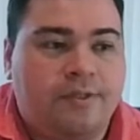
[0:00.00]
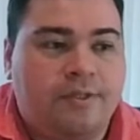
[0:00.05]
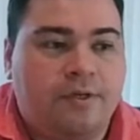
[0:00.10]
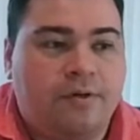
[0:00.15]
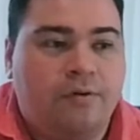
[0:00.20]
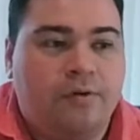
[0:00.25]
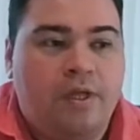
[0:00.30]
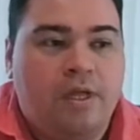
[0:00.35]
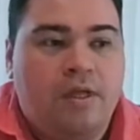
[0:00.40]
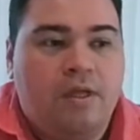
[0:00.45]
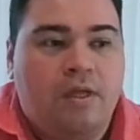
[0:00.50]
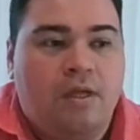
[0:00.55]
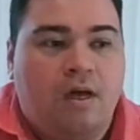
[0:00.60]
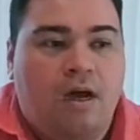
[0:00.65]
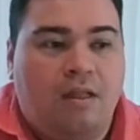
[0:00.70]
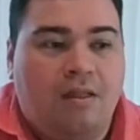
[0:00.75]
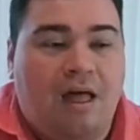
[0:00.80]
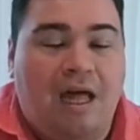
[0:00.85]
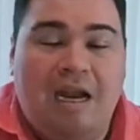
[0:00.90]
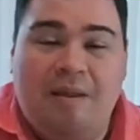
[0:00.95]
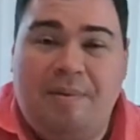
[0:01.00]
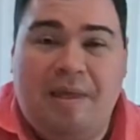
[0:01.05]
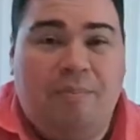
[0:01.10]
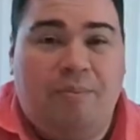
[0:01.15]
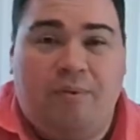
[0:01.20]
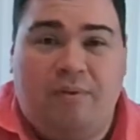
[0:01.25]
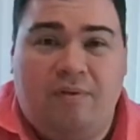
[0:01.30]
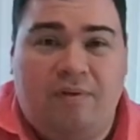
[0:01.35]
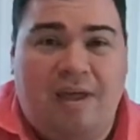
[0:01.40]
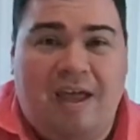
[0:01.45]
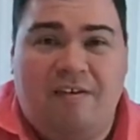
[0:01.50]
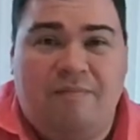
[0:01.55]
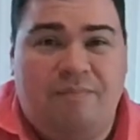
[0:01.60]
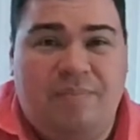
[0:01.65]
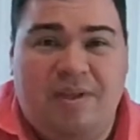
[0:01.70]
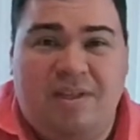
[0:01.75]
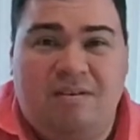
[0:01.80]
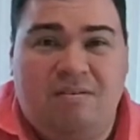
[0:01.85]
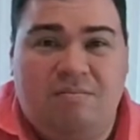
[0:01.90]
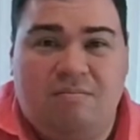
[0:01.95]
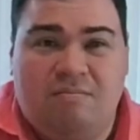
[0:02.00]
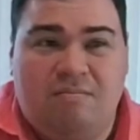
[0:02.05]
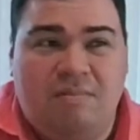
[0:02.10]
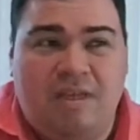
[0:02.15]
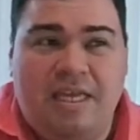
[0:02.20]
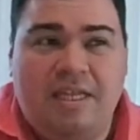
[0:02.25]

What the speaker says: So a lot of people have been